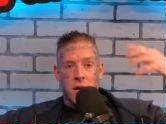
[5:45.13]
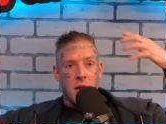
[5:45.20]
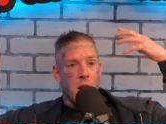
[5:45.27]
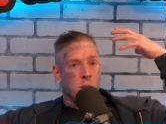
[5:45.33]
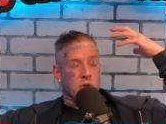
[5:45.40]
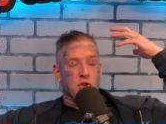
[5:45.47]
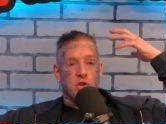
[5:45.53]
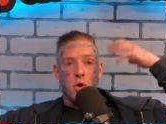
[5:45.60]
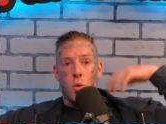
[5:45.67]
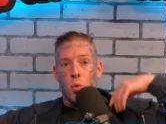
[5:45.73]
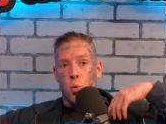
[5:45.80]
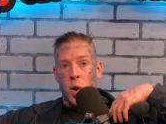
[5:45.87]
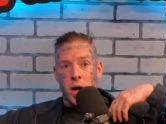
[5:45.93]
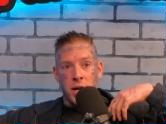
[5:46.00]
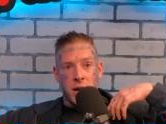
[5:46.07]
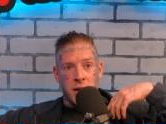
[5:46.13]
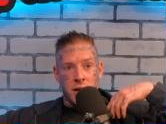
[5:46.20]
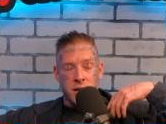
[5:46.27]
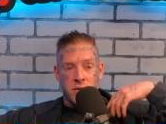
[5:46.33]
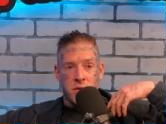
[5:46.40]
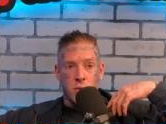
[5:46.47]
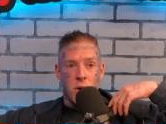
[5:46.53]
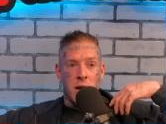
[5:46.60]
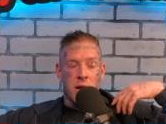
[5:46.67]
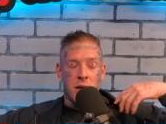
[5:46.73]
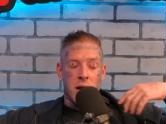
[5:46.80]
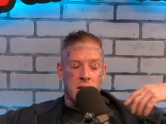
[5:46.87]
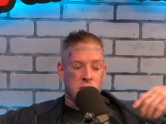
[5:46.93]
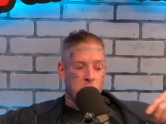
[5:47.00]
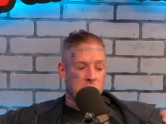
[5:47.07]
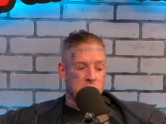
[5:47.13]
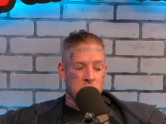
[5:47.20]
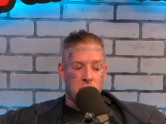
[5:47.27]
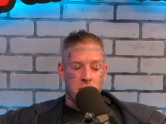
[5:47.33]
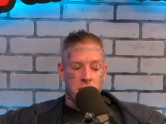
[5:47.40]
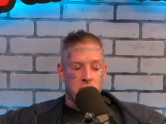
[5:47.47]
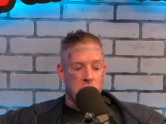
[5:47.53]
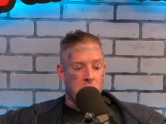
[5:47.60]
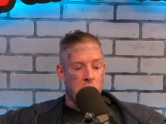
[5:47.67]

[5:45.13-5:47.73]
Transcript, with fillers: i was so white i didn't even recognize myself and